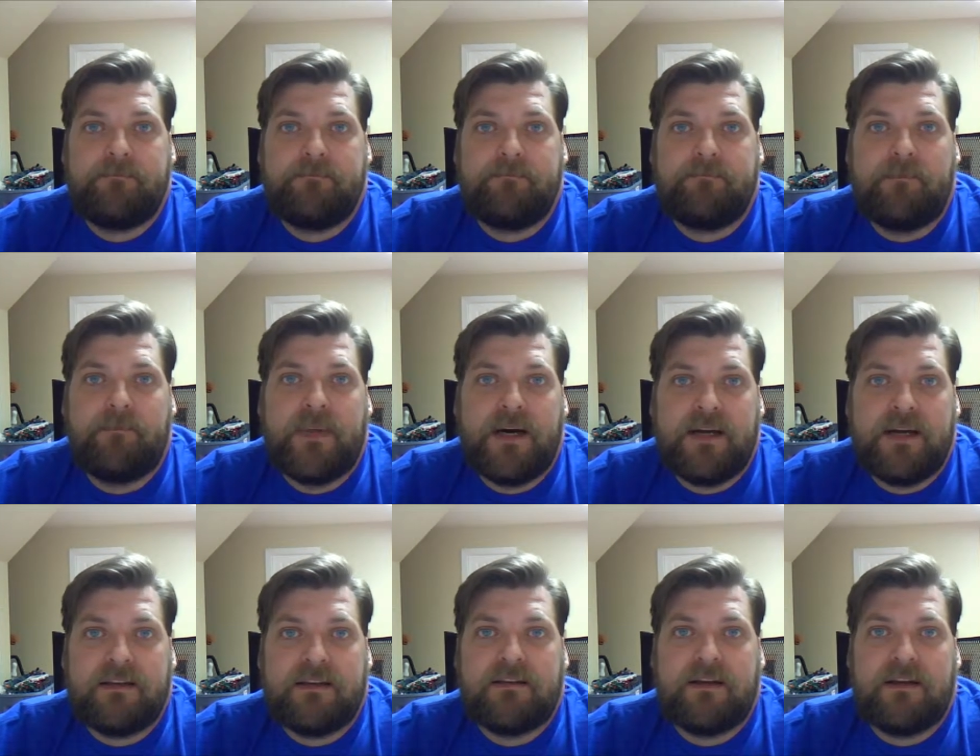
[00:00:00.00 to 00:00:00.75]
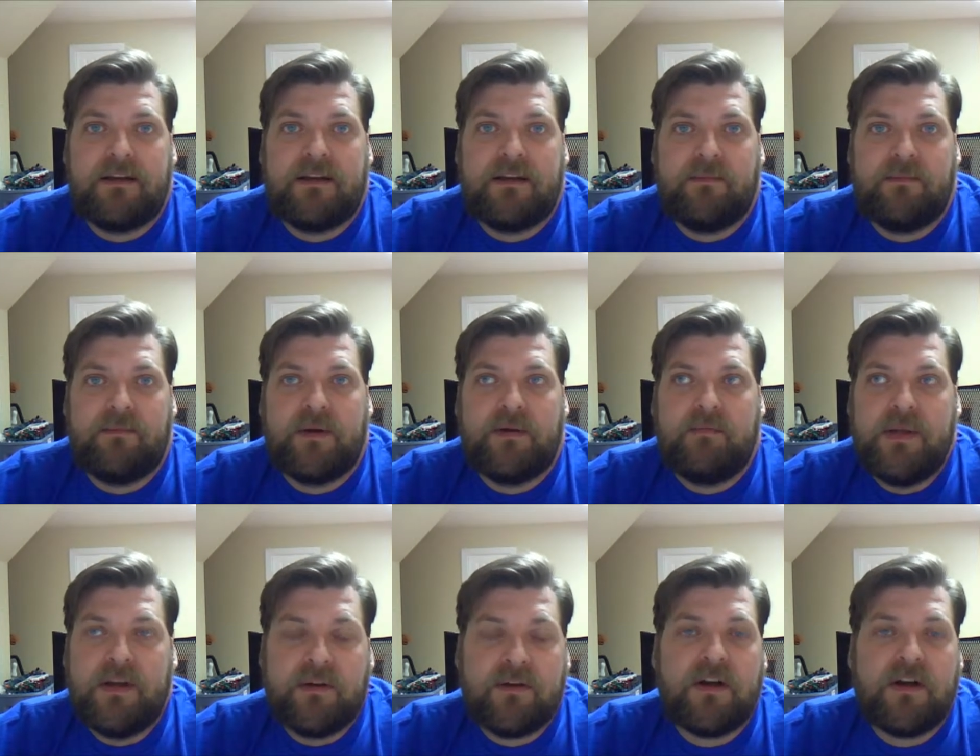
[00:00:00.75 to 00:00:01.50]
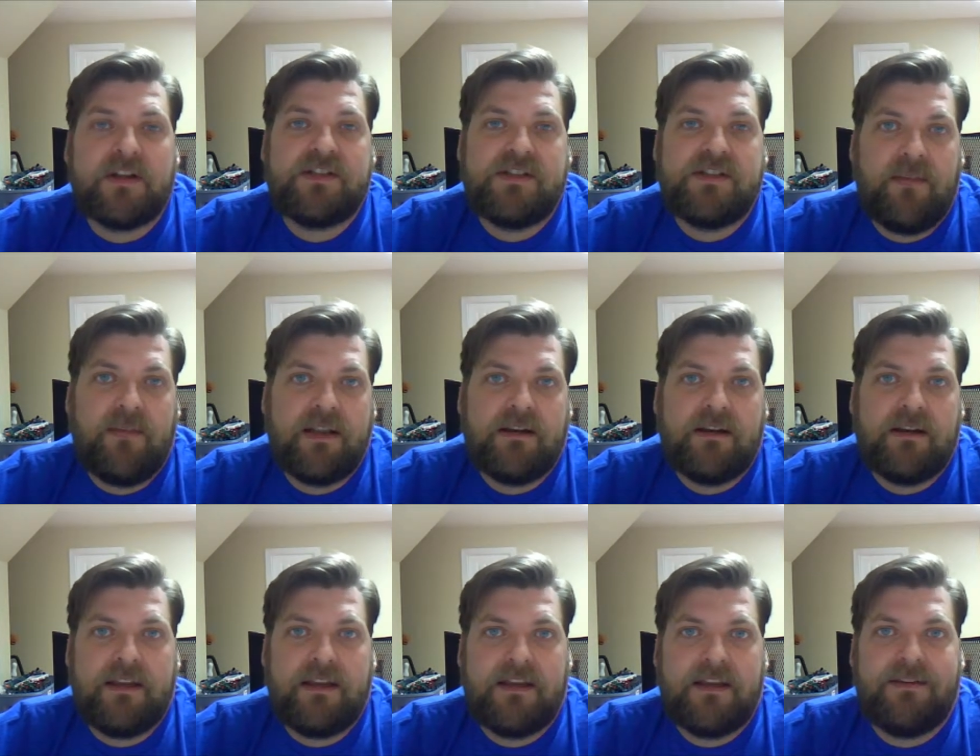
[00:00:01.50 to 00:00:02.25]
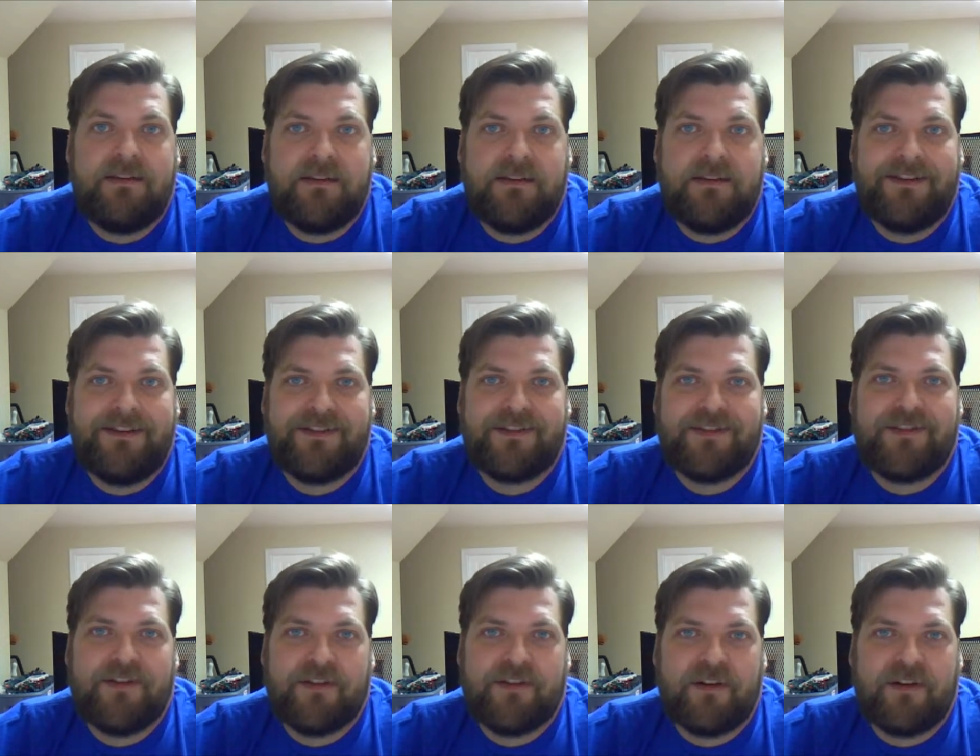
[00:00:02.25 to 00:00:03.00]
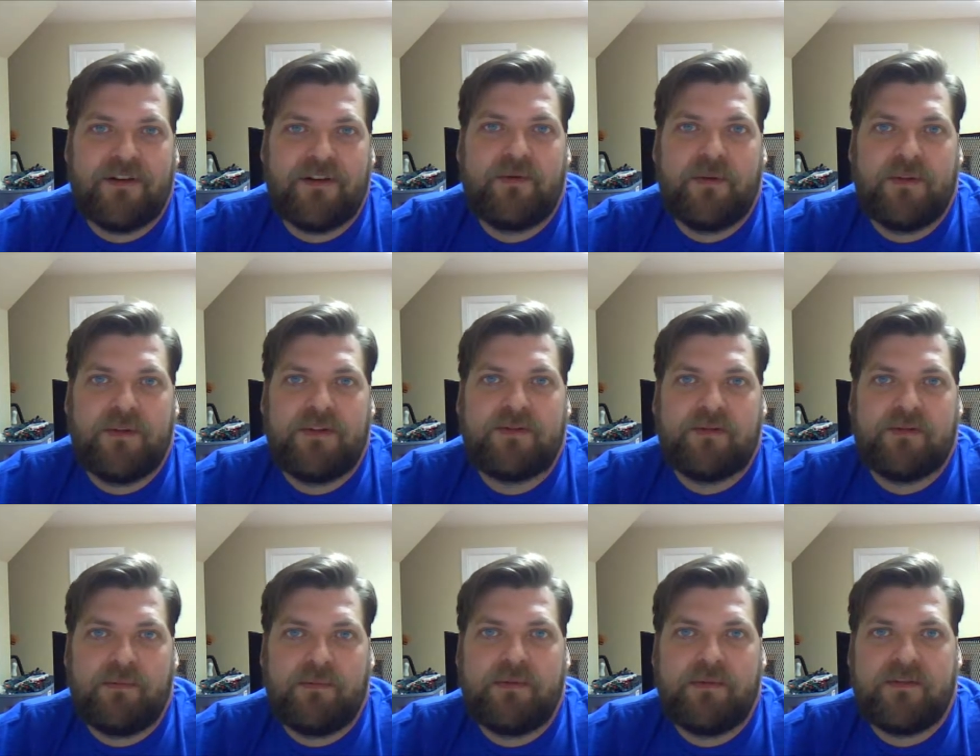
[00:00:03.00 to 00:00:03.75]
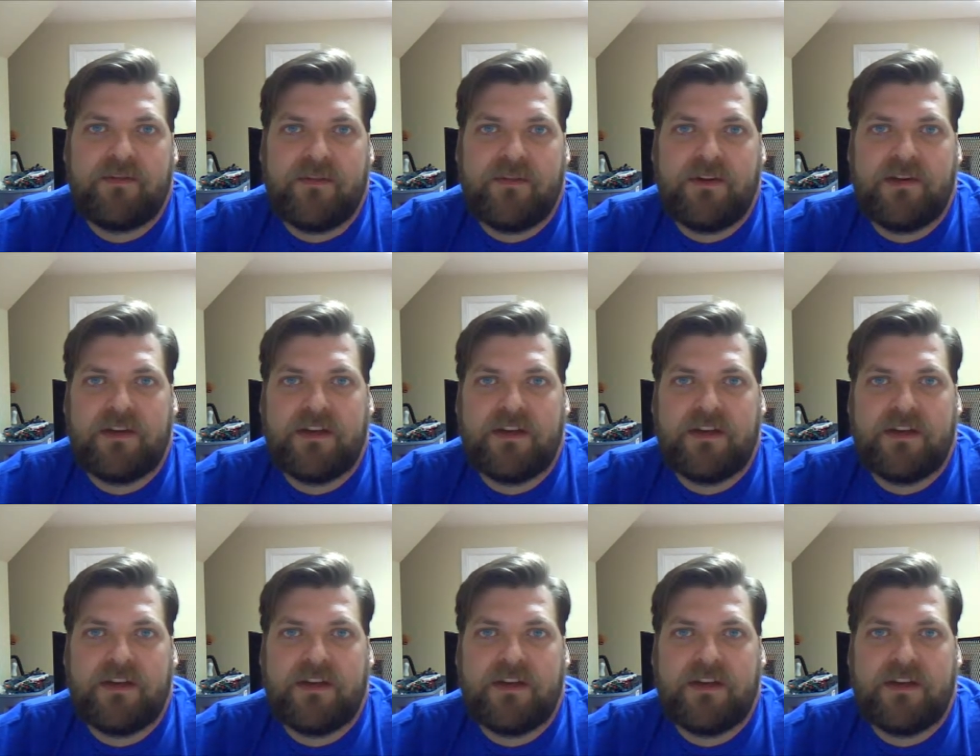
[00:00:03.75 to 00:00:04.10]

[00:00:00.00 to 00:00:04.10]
But meteorology mainly is concerned with the troposphere.